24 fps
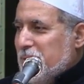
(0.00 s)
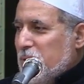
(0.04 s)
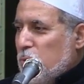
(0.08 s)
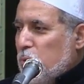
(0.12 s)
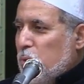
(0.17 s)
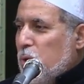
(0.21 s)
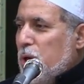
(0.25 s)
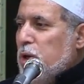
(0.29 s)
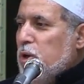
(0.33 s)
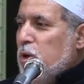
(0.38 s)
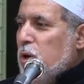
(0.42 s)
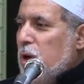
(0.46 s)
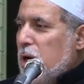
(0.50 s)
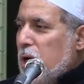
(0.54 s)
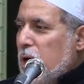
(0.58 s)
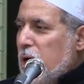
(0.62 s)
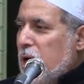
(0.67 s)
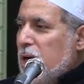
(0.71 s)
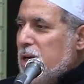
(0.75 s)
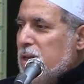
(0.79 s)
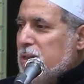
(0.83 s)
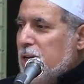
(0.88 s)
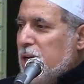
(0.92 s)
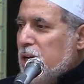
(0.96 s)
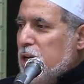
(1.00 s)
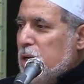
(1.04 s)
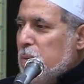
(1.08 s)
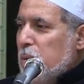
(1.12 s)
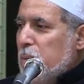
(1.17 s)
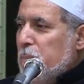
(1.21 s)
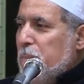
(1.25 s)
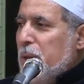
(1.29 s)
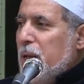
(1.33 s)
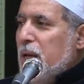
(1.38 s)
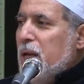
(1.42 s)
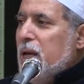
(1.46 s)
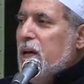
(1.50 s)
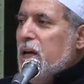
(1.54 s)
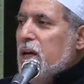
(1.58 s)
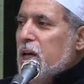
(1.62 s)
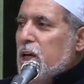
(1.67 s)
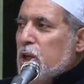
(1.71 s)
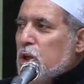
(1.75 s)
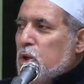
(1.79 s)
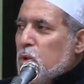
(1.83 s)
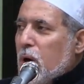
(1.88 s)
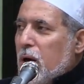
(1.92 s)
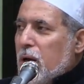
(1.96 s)
When you hurt a human being,
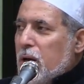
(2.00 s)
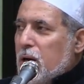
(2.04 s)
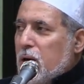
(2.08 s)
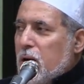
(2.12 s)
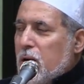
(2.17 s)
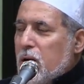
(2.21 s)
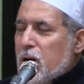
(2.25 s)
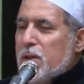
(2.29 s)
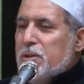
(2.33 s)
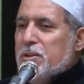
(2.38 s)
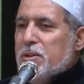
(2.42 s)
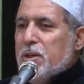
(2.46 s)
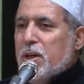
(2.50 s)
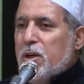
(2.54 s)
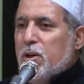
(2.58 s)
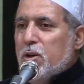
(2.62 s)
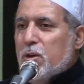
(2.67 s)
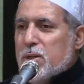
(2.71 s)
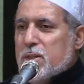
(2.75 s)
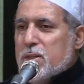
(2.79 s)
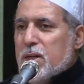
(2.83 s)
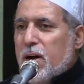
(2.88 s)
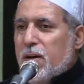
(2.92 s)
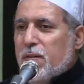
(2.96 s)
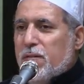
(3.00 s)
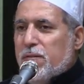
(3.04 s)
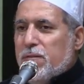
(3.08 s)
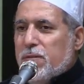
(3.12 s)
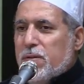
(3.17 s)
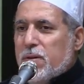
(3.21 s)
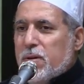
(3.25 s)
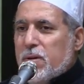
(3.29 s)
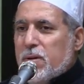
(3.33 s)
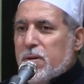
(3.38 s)
you are hurting yourself.